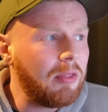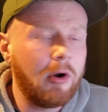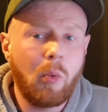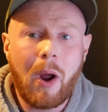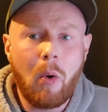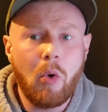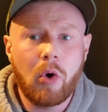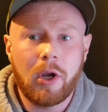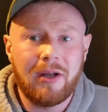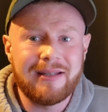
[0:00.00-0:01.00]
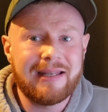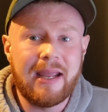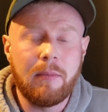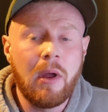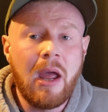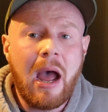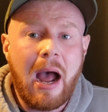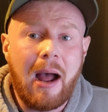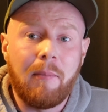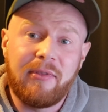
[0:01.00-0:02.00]
They're a well-organised team.
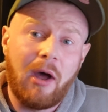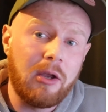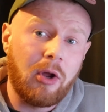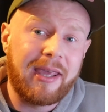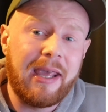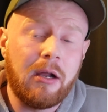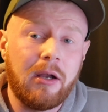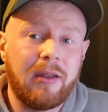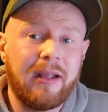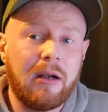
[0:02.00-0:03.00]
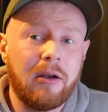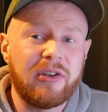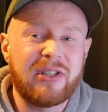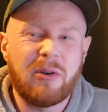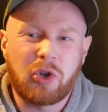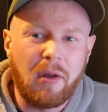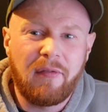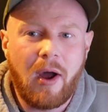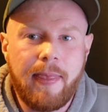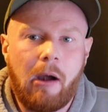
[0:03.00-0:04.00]
Unlike England are still trying to
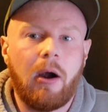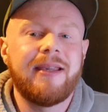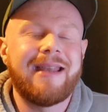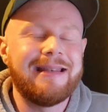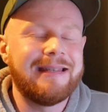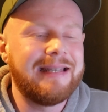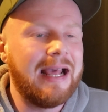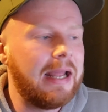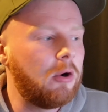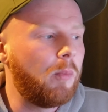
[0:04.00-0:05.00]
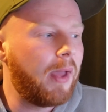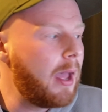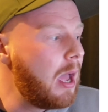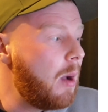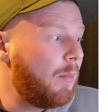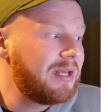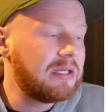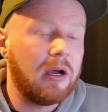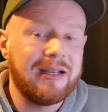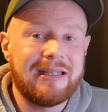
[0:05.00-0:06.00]
find their identity a little bit, but it's
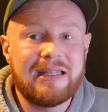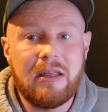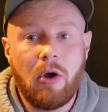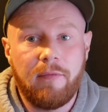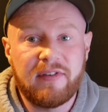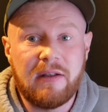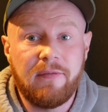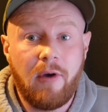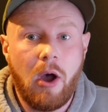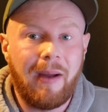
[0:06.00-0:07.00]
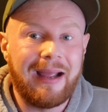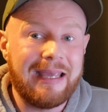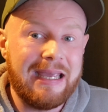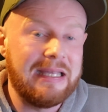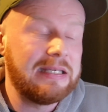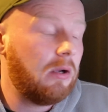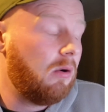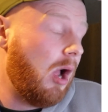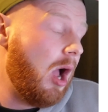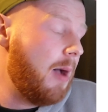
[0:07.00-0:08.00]
nice to see that obviously Furbank is,
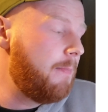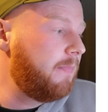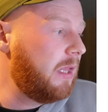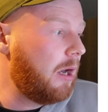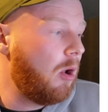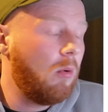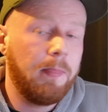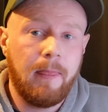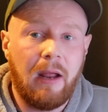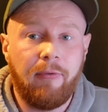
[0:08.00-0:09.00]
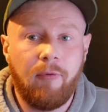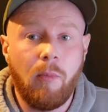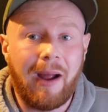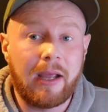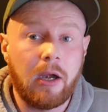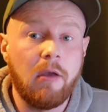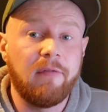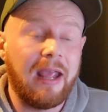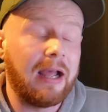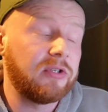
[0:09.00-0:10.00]
as fullback, and
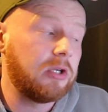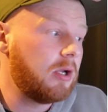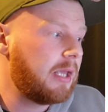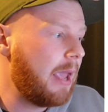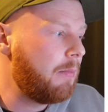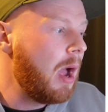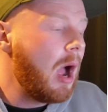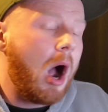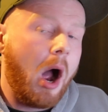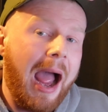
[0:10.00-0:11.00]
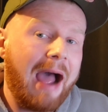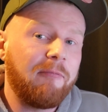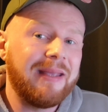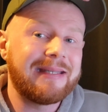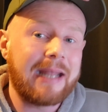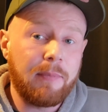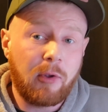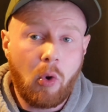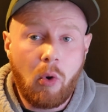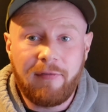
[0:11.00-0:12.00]
hopefully has a good game. I have been
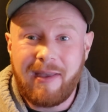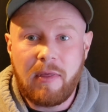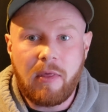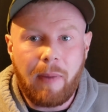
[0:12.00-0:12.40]
sceptical of him in the